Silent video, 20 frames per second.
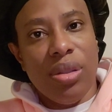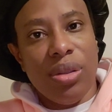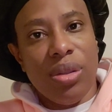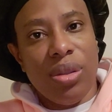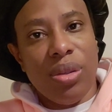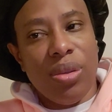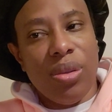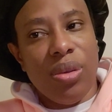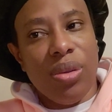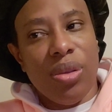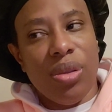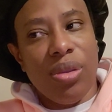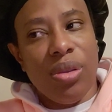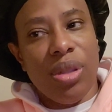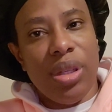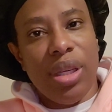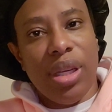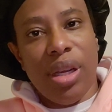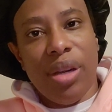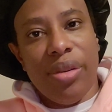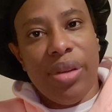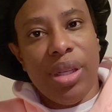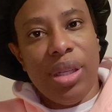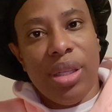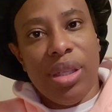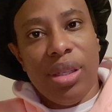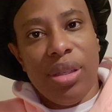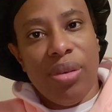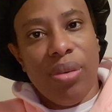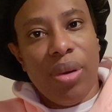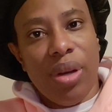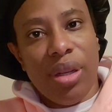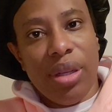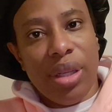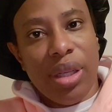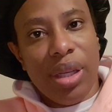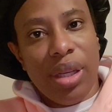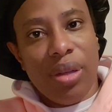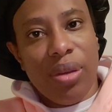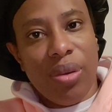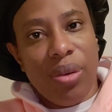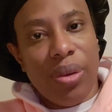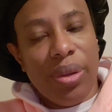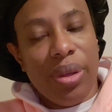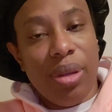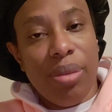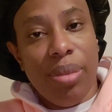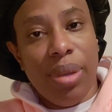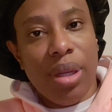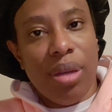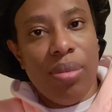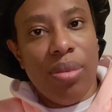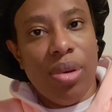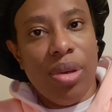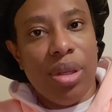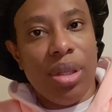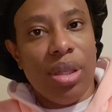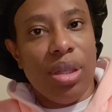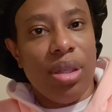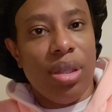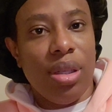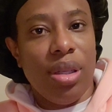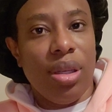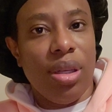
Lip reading: So today I really didn't want to get out the bed, but